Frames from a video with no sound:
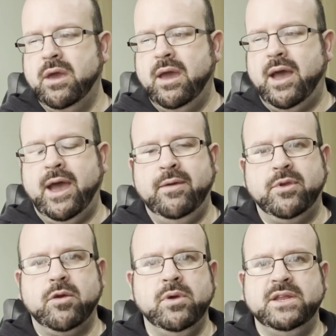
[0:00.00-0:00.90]
And
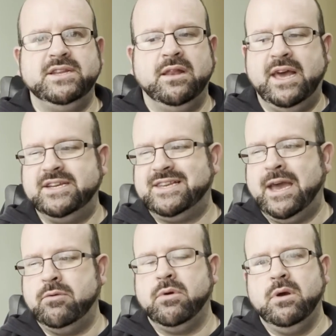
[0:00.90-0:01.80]
the community didn't let us
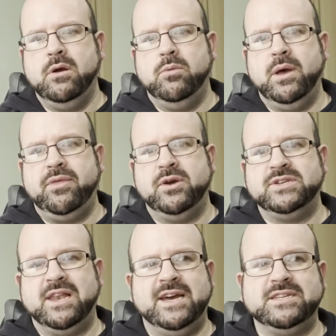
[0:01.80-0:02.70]
down. With
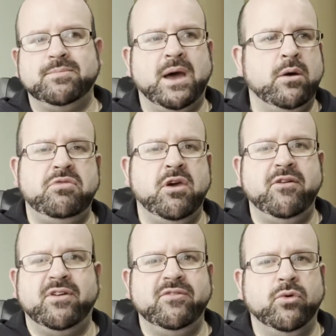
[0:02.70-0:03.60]
those last about
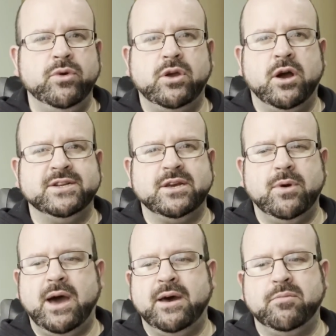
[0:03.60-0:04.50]
35-40 cards that
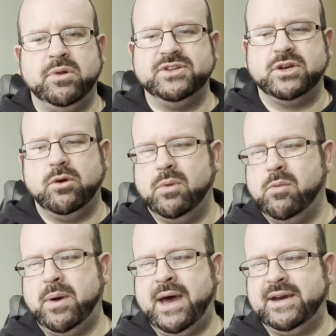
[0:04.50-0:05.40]
we had, plus a couple
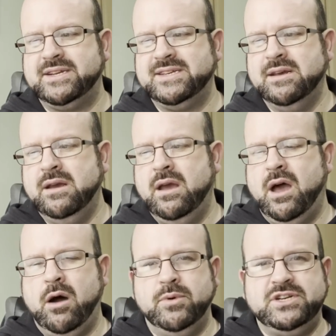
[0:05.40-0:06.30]
of packs,
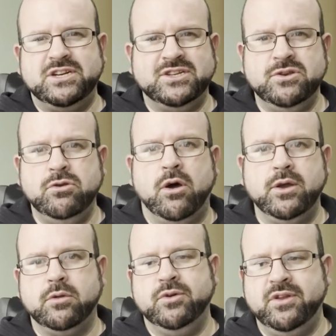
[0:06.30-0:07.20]
which is not
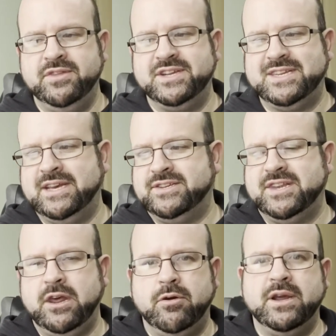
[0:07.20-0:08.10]
included in the sales
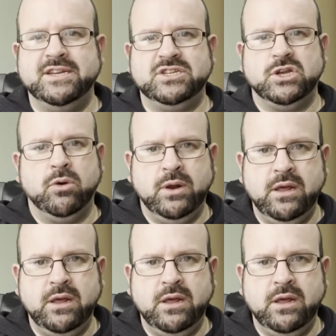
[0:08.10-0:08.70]
data, it is solely